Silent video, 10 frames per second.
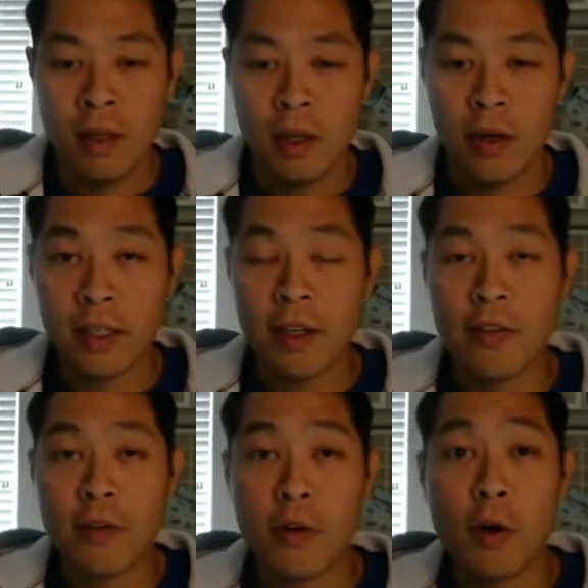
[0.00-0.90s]
Alright, so
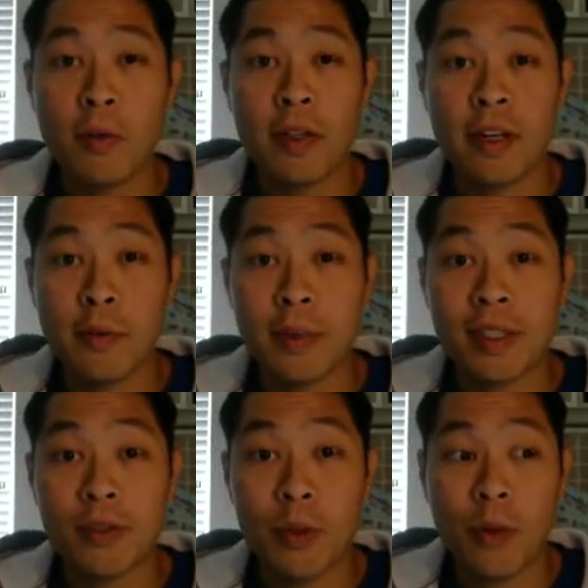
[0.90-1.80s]
hopefully
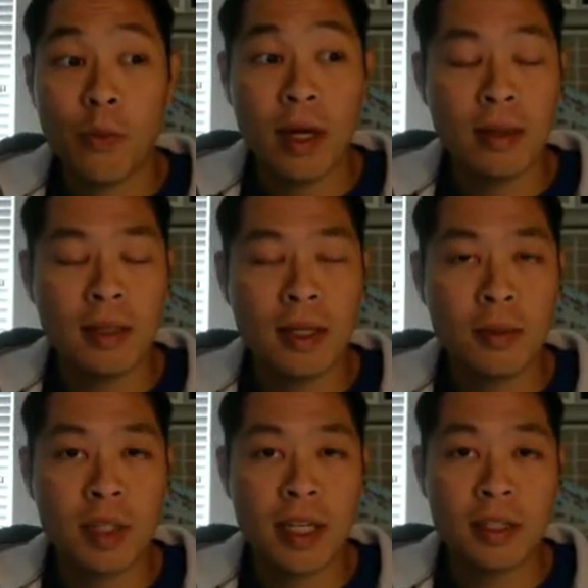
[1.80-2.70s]
everybody's doing well.
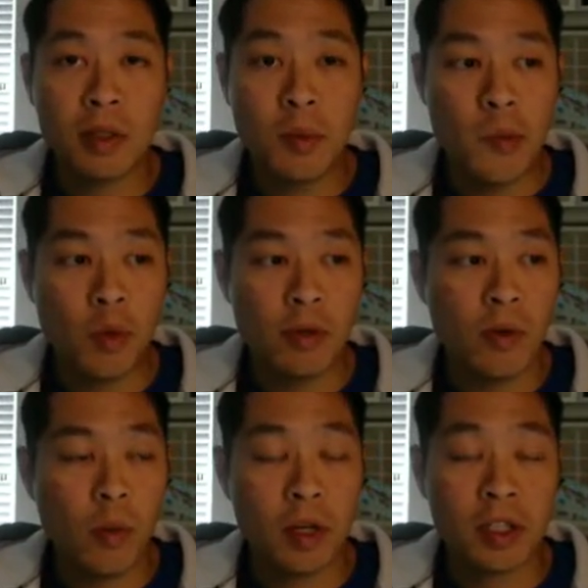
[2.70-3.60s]
Today's going to be more of
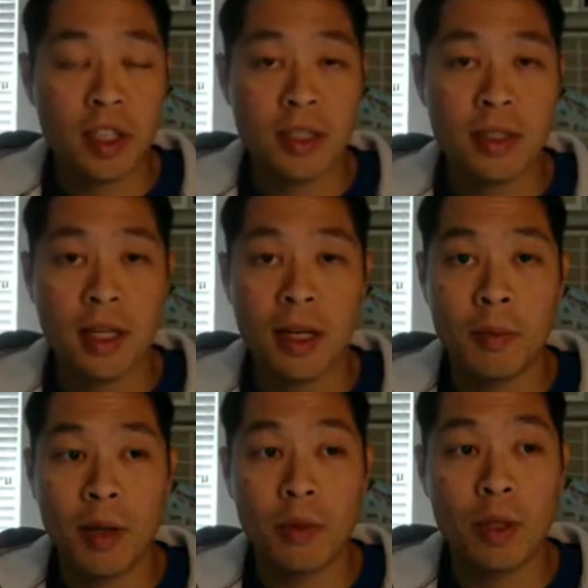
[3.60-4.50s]
a worksheet.
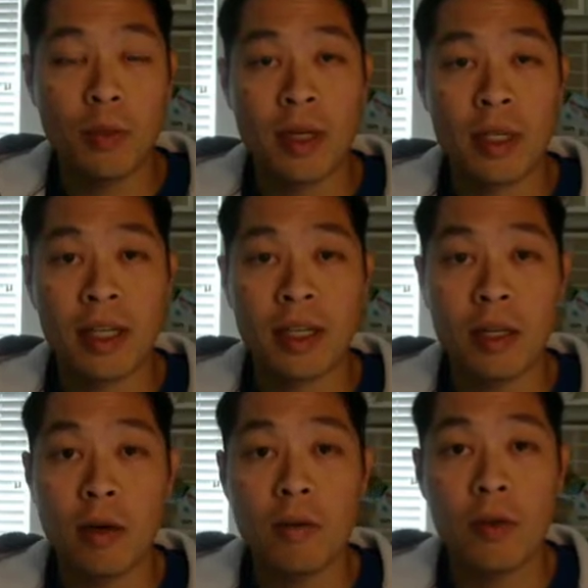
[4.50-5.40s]
I really want to kind
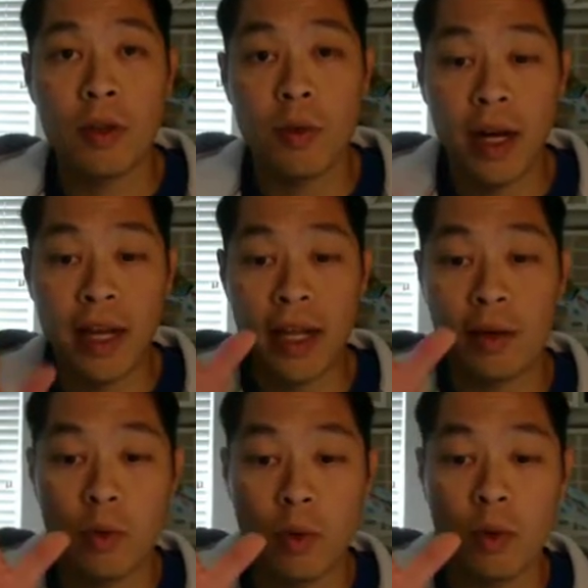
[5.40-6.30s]
of go over the
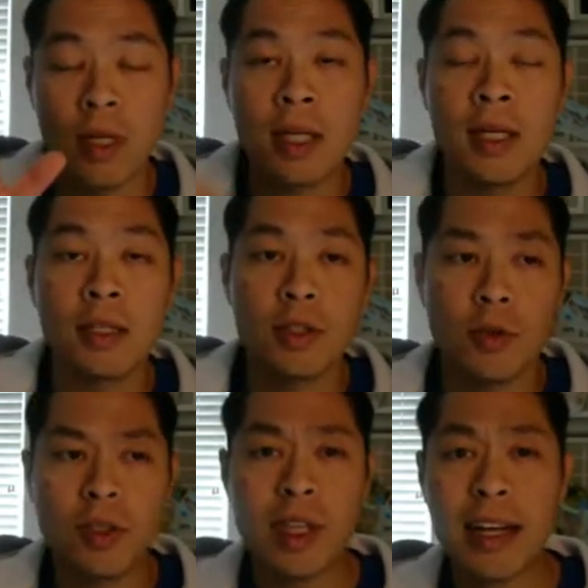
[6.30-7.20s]
right-hand rule.
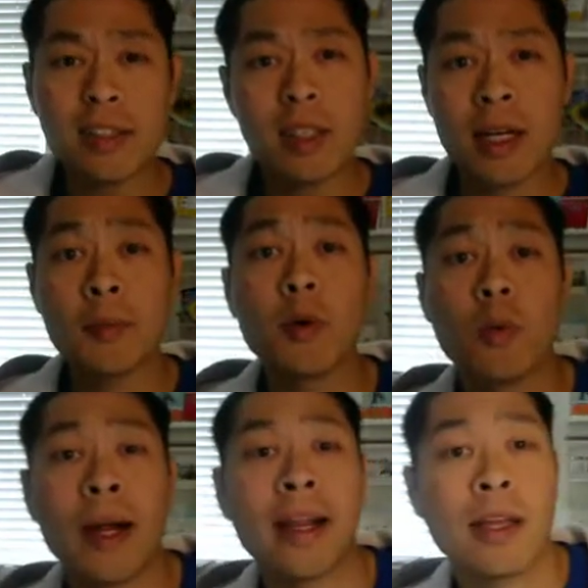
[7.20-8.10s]
So there's actually a couple
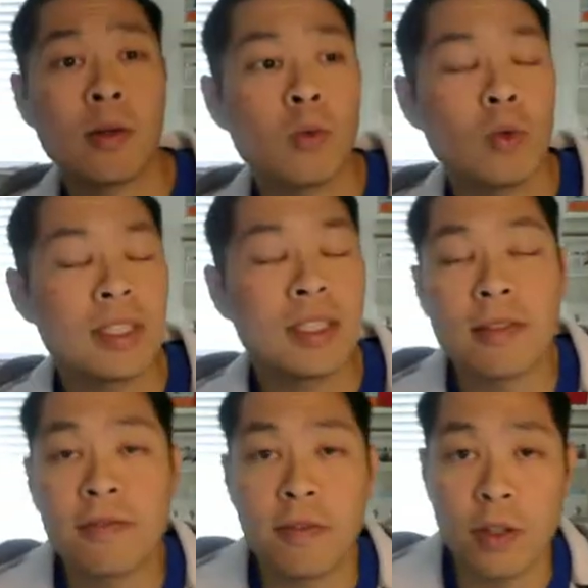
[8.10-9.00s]
of right-hand rules. This is
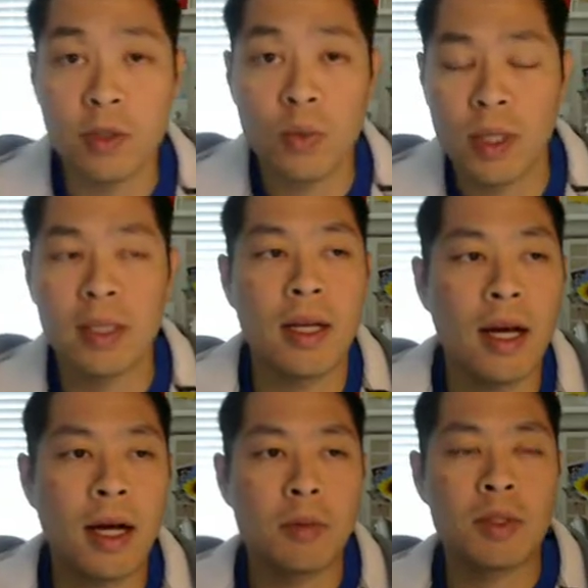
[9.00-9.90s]
the first one.
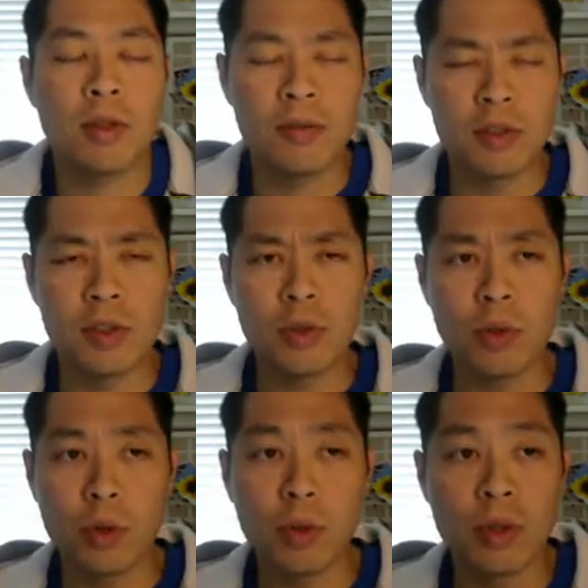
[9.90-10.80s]
So if you do
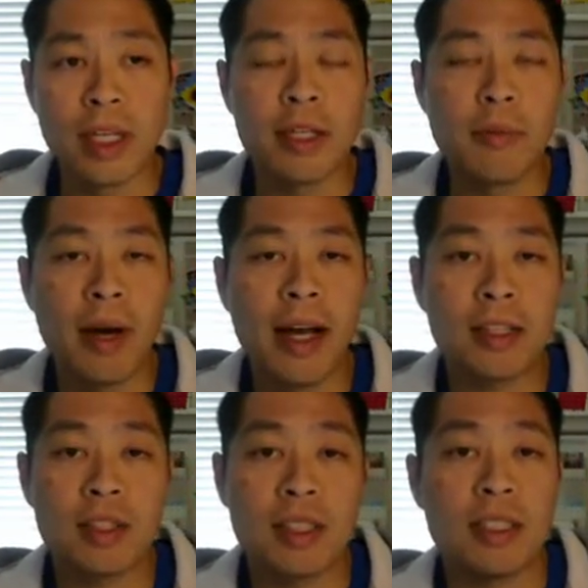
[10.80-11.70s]
Google it, you might
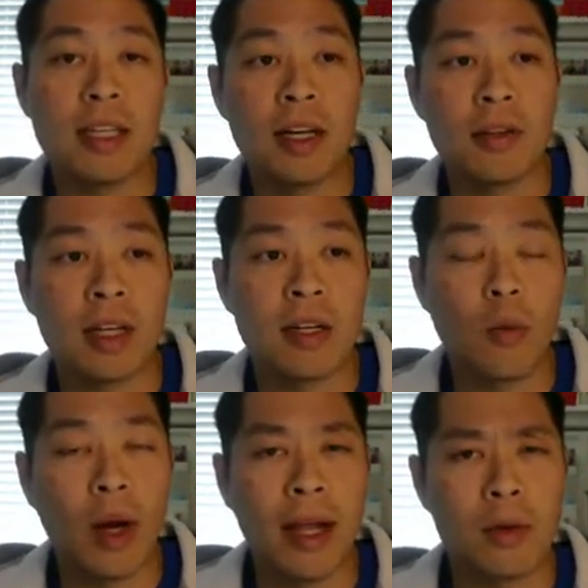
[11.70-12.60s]
actually see other kind
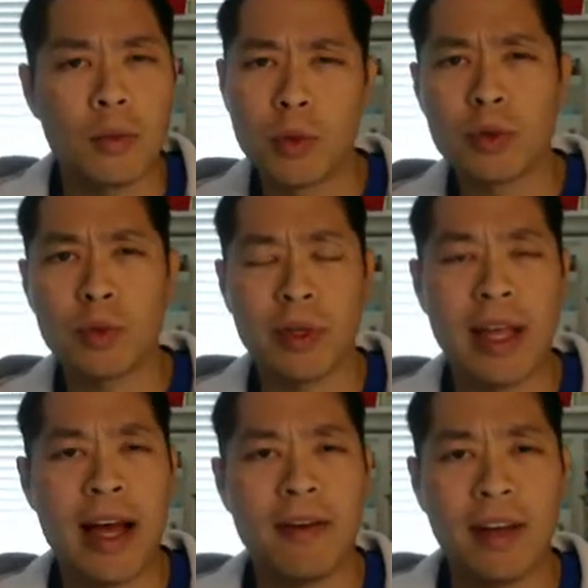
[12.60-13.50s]
of right-hand rules where
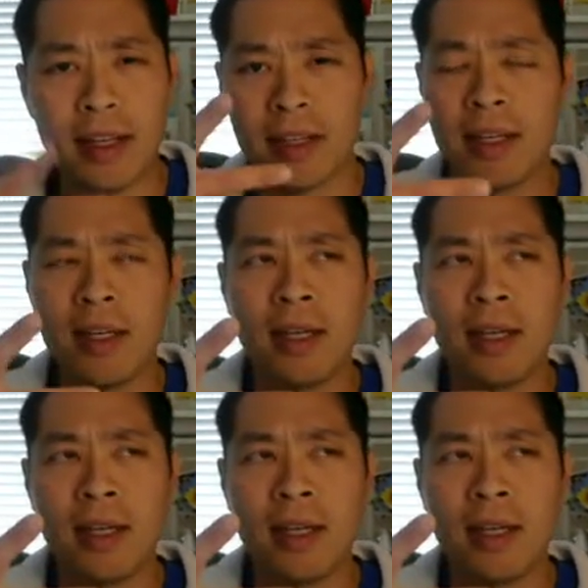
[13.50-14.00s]
they have like